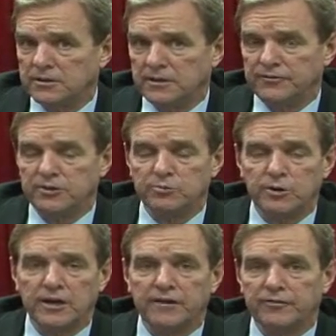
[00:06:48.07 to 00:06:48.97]
If you're
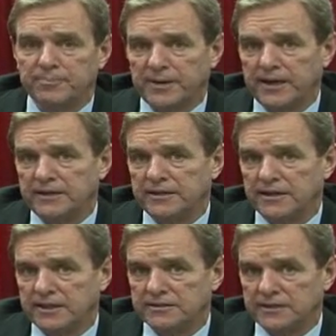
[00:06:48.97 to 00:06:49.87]
working for pay in the
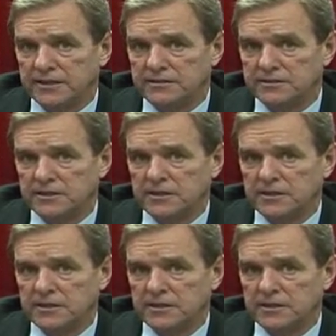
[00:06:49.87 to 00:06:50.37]
United States,